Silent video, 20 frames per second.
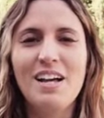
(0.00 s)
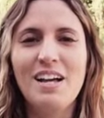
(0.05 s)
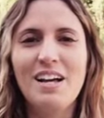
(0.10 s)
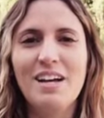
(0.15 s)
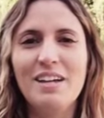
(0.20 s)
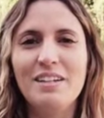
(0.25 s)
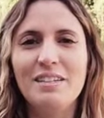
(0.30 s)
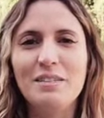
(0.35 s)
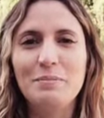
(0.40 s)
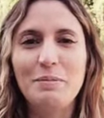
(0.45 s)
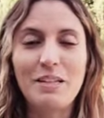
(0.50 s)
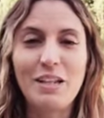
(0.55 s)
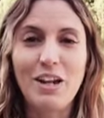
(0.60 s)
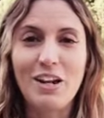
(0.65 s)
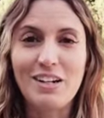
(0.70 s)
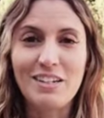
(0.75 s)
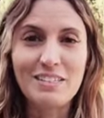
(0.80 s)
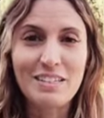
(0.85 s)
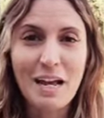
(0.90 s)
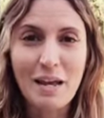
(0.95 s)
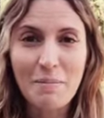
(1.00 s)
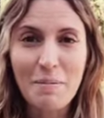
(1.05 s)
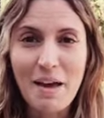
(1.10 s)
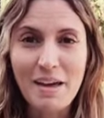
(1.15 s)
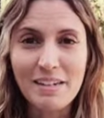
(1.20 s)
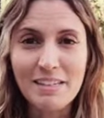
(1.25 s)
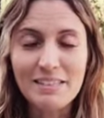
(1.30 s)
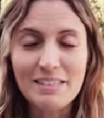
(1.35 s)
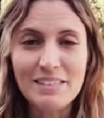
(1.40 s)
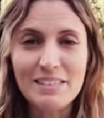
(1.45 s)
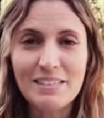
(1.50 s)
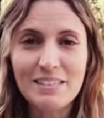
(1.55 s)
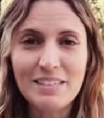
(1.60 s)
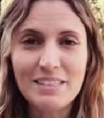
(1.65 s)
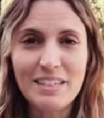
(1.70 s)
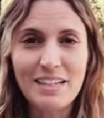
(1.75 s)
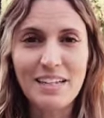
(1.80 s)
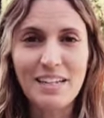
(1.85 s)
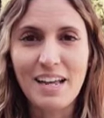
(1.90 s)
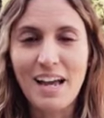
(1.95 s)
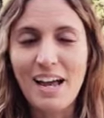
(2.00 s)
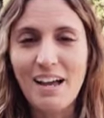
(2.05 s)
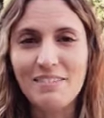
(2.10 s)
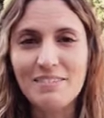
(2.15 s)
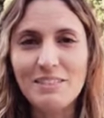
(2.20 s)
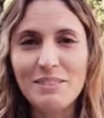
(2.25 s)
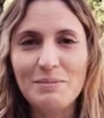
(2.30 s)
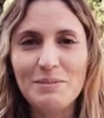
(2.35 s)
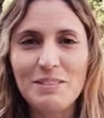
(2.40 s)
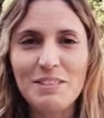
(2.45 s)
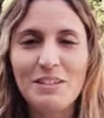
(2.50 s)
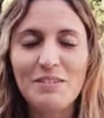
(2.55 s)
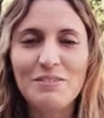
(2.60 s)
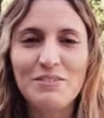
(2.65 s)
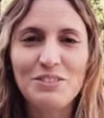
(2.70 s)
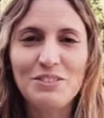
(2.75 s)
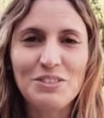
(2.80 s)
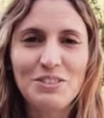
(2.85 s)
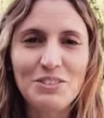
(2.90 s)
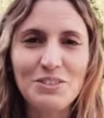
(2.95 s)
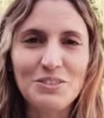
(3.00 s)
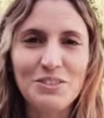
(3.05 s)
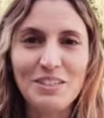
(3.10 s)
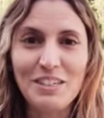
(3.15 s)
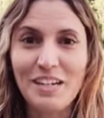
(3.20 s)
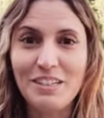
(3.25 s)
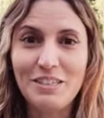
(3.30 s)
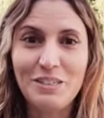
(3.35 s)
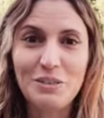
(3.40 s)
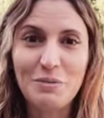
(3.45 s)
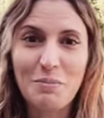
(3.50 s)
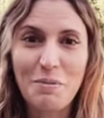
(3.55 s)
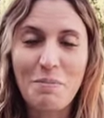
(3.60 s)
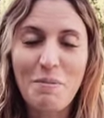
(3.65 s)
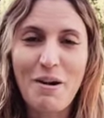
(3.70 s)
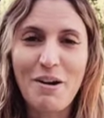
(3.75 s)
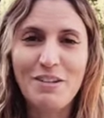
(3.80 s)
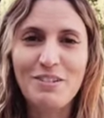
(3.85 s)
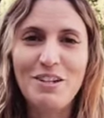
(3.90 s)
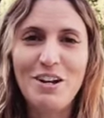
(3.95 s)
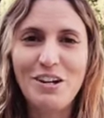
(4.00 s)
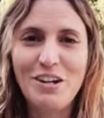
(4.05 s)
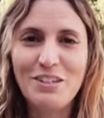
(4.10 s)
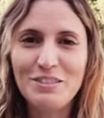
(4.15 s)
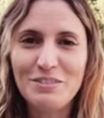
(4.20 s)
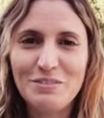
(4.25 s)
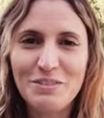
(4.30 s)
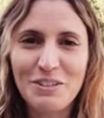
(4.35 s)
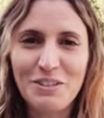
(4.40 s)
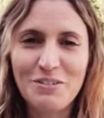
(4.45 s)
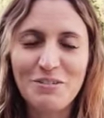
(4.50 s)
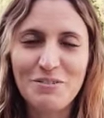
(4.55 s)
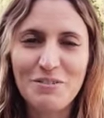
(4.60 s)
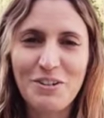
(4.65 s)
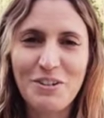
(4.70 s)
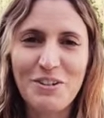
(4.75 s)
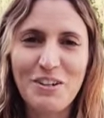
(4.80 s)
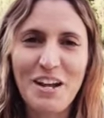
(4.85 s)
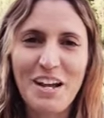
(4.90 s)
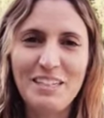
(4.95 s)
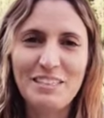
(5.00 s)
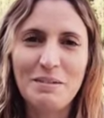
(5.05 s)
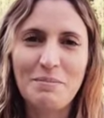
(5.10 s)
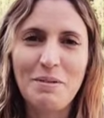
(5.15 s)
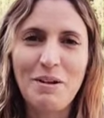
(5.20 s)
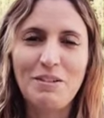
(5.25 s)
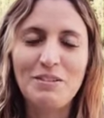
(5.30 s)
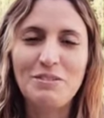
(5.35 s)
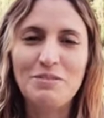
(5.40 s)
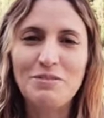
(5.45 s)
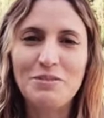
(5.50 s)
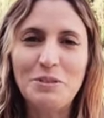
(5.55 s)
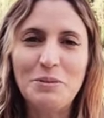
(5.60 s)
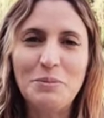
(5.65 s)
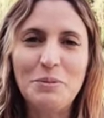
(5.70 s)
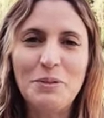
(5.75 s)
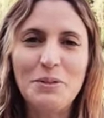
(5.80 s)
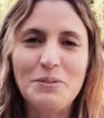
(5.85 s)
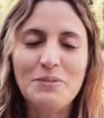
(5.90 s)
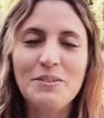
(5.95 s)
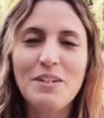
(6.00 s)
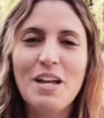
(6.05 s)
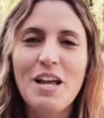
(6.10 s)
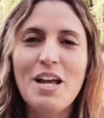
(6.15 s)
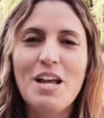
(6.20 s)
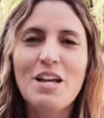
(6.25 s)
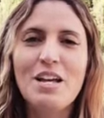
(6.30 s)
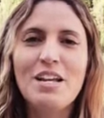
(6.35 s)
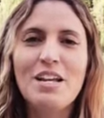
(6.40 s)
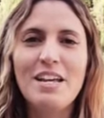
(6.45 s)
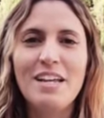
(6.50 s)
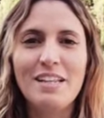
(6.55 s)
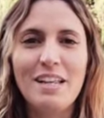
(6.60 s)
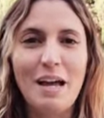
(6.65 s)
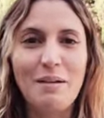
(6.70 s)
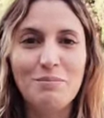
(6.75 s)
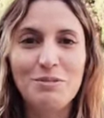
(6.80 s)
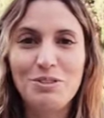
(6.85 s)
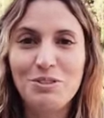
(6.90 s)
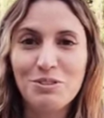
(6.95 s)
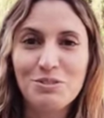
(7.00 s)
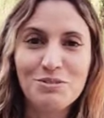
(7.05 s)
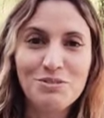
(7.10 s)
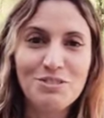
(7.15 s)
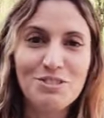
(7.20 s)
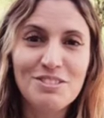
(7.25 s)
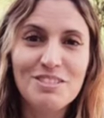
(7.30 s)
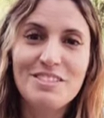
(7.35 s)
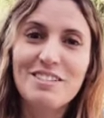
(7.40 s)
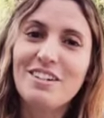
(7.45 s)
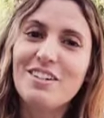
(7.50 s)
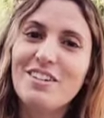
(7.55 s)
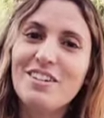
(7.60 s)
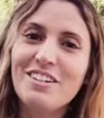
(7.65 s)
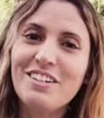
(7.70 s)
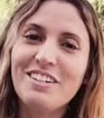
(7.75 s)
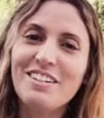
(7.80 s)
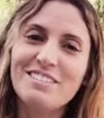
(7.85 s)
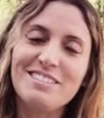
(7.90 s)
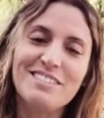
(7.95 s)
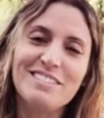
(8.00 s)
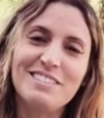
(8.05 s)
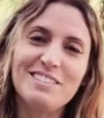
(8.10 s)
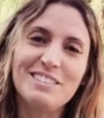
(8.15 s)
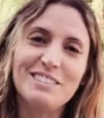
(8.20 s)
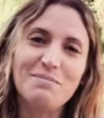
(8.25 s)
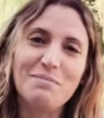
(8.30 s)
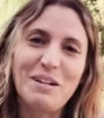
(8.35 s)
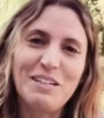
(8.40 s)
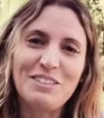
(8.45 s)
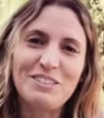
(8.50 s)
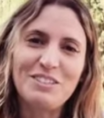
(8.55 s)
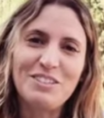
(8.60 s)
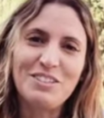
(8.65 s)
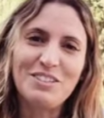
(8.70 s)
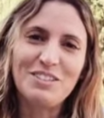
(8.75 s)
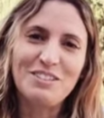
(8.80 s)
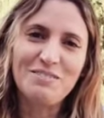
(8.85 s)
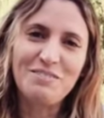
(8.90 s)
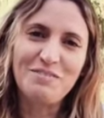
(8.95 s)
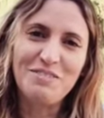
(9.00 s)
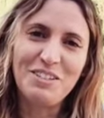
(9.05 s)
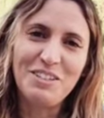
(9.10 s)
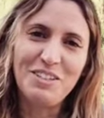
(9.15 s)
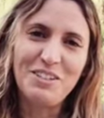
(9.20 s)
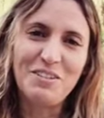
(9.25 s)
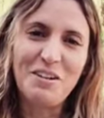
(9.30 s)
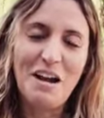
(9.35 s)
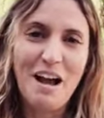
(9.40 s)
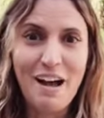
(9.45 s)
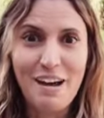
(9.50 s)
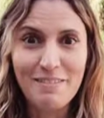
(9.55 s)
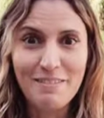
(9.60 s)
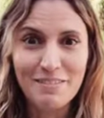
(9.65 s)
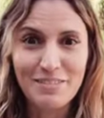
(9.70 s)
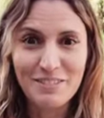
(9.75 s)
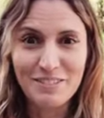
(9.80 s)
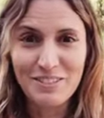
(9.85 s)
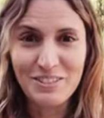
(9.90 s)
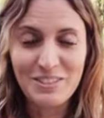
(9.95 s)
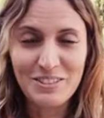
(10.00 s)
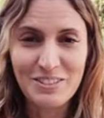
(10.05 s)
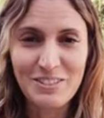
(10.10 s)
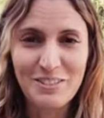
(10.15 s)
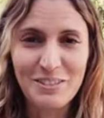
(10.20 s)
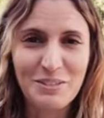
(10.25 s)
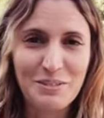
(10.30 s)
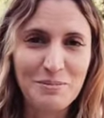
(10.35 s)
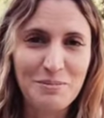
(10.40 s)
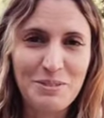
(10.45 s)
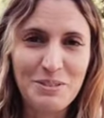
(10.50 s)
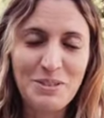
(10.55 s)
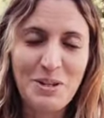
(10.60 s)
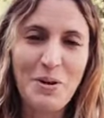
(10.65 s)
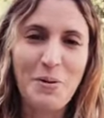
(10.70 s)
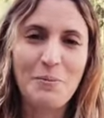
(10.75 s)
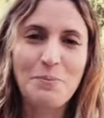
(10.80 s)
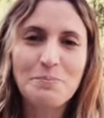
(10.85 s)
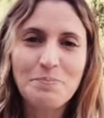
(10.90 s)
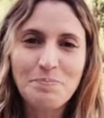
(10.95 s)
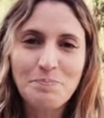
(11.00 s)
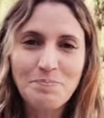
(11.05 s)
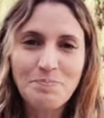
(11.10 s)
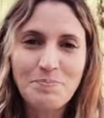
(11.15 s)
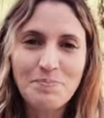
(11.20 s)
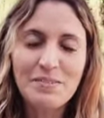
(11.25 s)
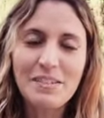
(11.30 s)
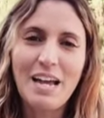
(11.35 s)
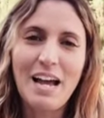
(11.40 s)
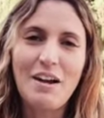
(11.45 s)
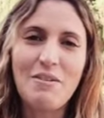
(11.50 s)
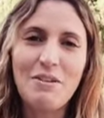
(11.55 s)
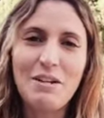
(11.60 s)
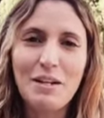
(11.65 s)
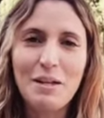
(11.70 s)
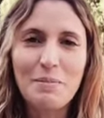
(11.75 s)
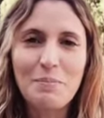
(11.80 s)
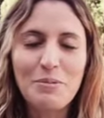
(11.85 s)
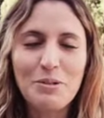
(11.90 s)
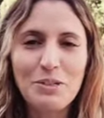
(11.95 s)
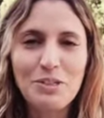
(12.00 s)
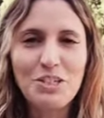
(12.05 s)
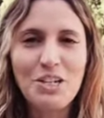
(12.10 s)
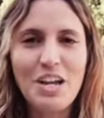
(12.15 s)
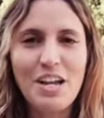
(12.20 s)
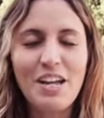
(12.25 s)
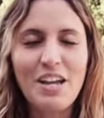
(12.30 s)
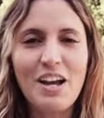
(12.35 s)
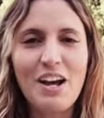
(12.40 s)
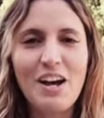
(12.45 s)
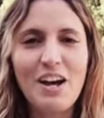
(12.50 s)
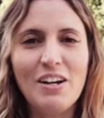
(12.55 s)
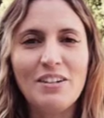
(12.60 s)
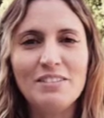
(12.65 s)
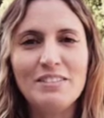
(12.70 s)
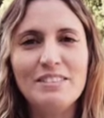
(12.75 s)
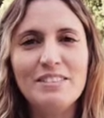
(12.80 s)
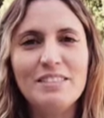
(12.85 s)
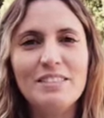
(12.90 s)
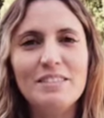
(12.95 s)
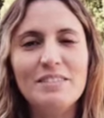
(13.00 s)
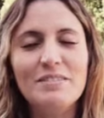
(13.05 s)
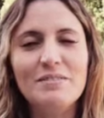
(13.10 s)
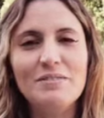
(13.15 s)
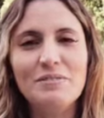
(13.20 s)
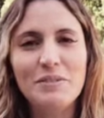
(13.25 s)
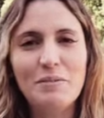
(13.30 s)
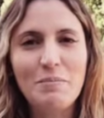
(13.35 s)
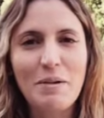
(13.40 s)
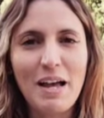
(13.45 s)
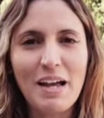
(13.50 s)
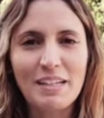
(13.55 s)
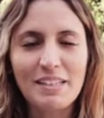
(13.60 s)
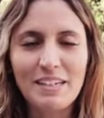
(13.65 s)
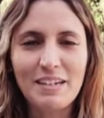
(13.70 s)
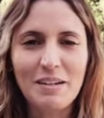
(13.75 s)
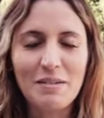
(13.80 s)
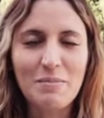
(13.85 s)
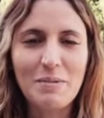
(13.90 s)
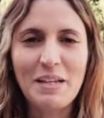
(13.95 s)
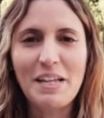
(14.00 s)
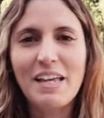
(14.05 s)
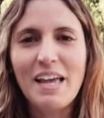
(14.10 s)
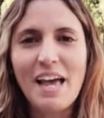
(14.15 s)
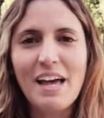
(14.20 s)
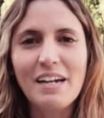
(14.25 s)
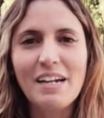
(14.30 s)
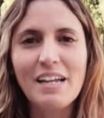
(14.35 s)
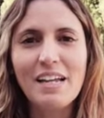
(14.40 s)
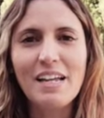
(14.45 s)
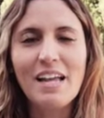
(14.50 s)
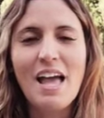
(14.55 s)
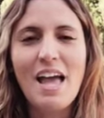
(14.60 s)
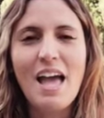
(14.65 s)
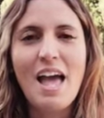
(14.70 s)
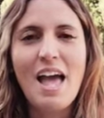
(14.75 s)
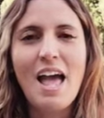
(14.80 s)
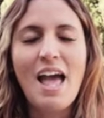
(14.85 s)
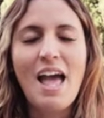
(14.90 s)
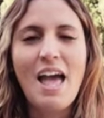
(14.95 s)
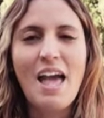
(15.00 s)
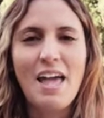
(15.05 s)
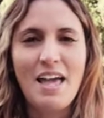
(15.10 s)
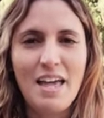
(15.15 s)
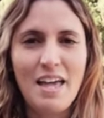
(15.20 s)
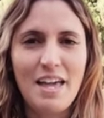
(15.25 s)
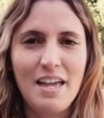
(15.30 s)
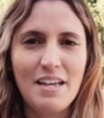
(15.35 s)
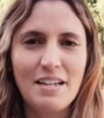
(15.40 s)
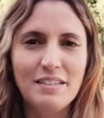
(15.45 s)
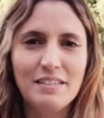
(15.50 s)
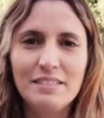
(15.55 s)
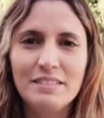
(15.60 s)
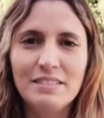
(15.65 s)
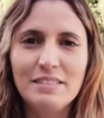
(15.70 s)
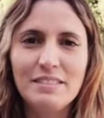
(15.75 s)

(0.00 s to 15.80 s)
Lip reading: spend a lot of time editing today. I have some stuff to do, and I need to prepare the other video for you guys about the full moon, and I'm still just learning. This is my 3rd video ever on YouTube, so I really appreciate all the feedback that I've been getting, and